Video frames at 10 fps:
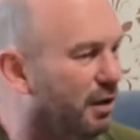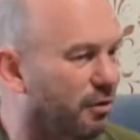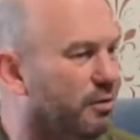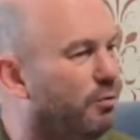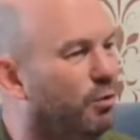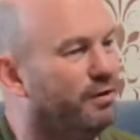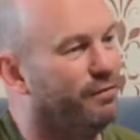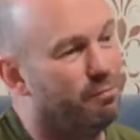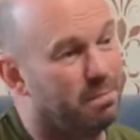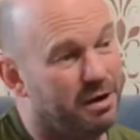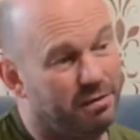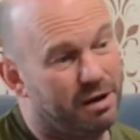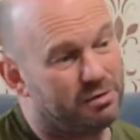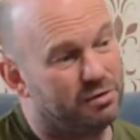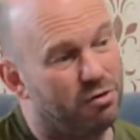And well, if your beer
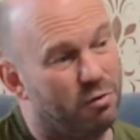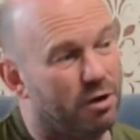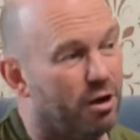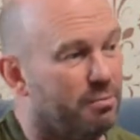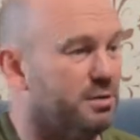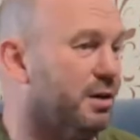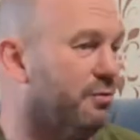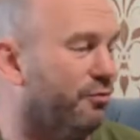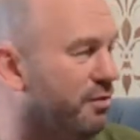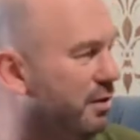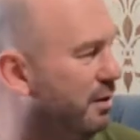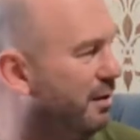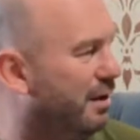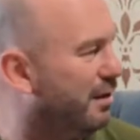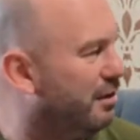has no carbs in it, I'll drink
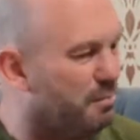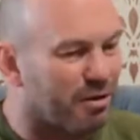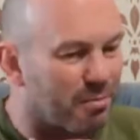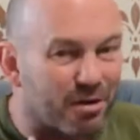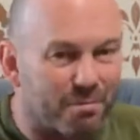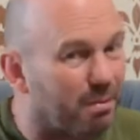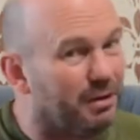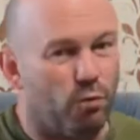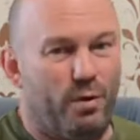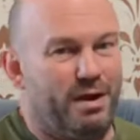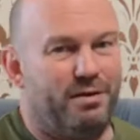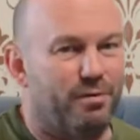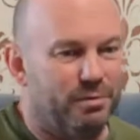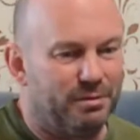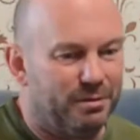it. Like, and you become a complete
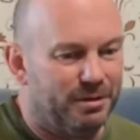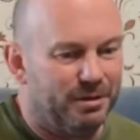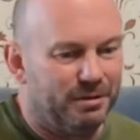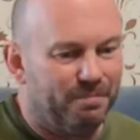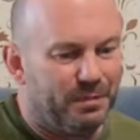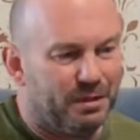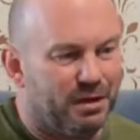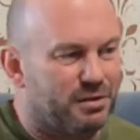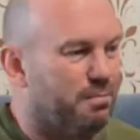weirdo. Yeah.